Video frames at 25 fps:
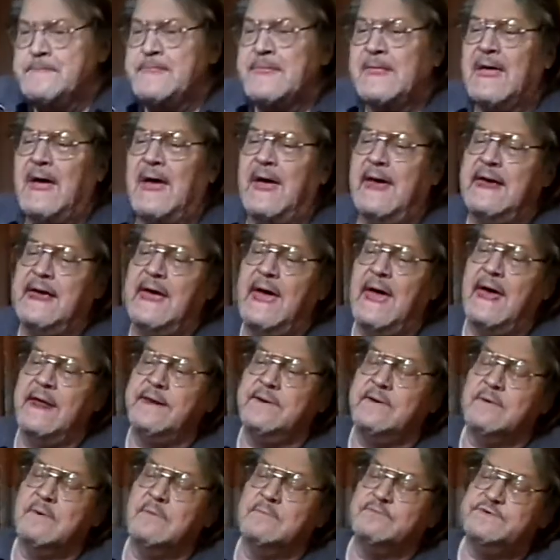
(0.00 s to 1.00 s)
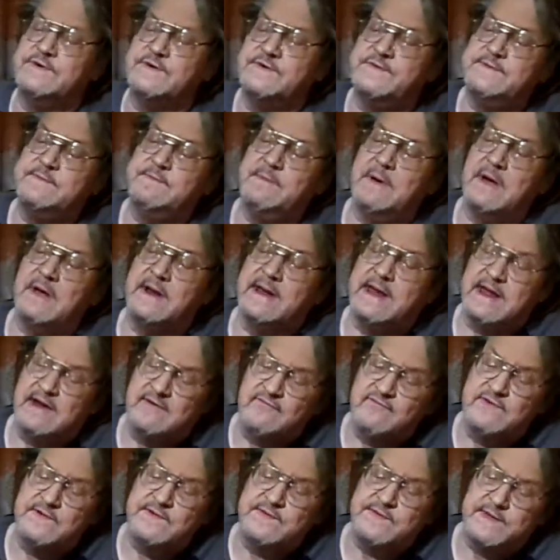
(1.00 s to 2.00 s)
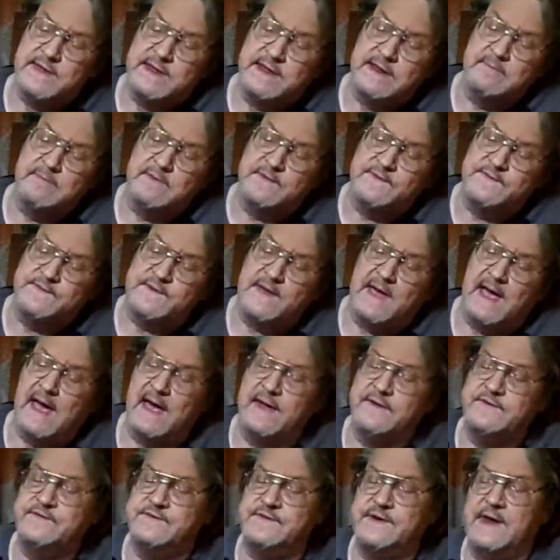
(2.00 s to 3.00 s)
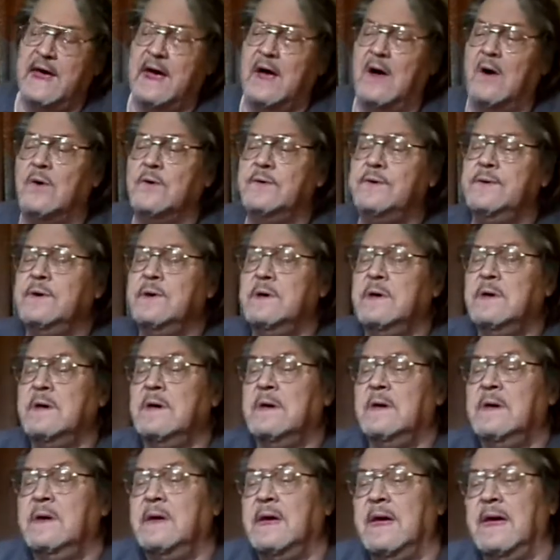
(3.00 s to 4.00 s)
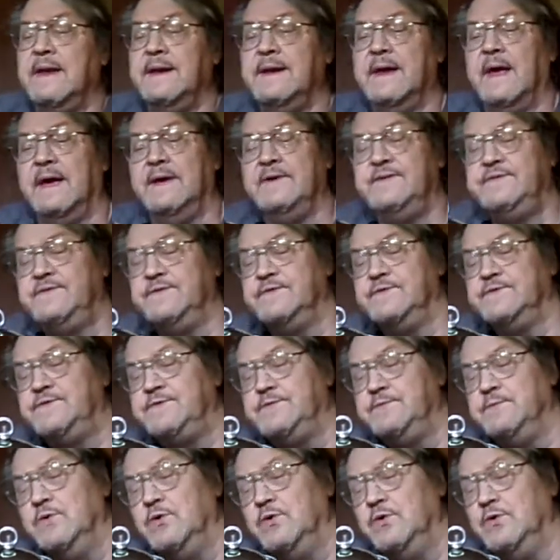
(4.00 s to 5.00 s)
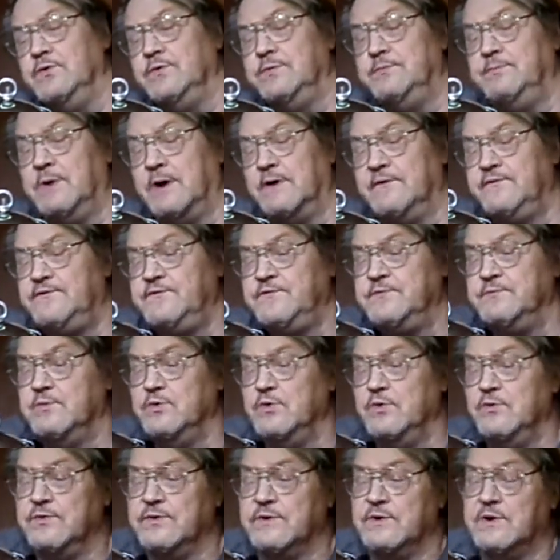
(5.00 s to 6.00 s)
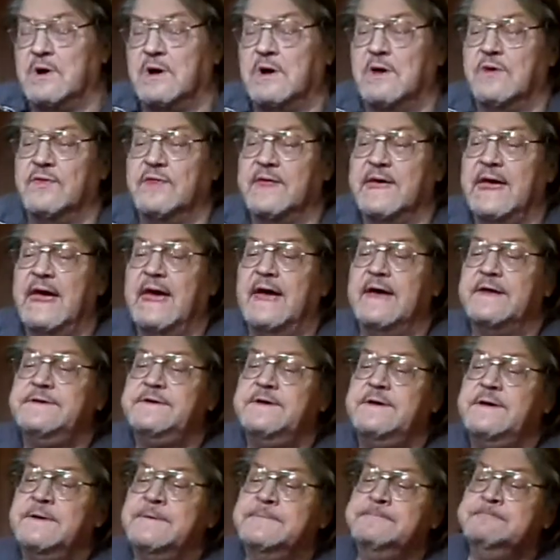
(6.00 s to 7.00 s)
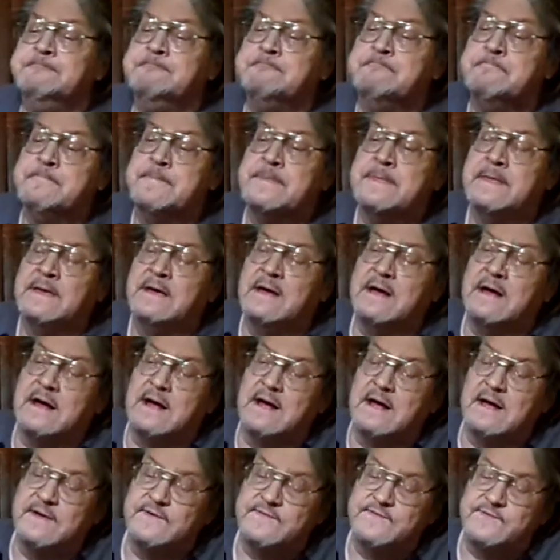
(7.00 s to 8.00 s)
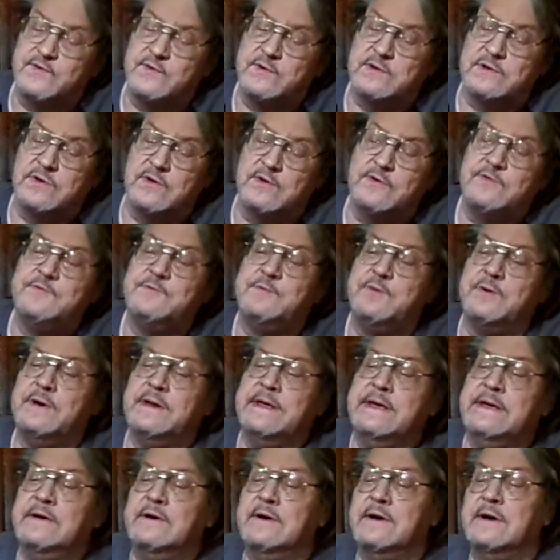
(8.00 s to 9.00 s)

I got just about everything massaged out and nice and smooth, buff smooth and all that. Uh, so it looks pretty good.